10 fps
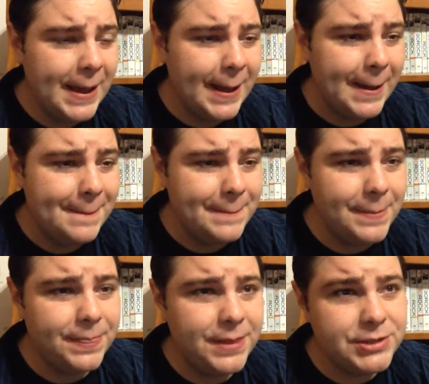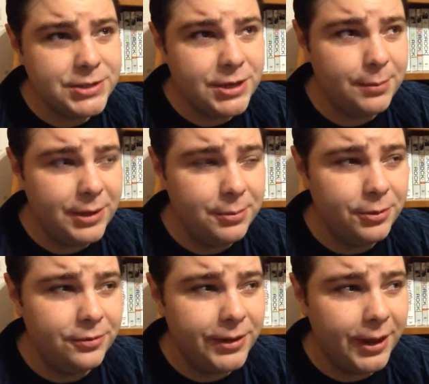um, this is going to be a
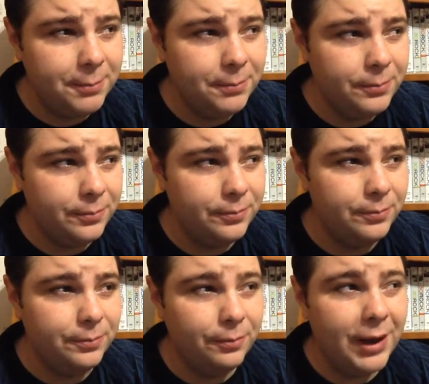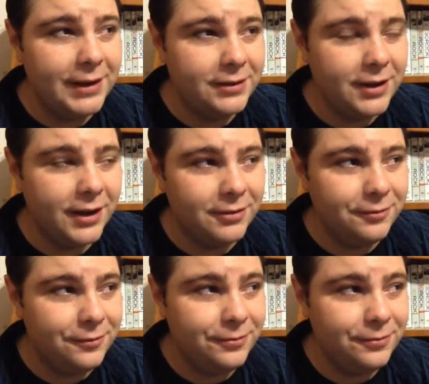movie that mm, might kind of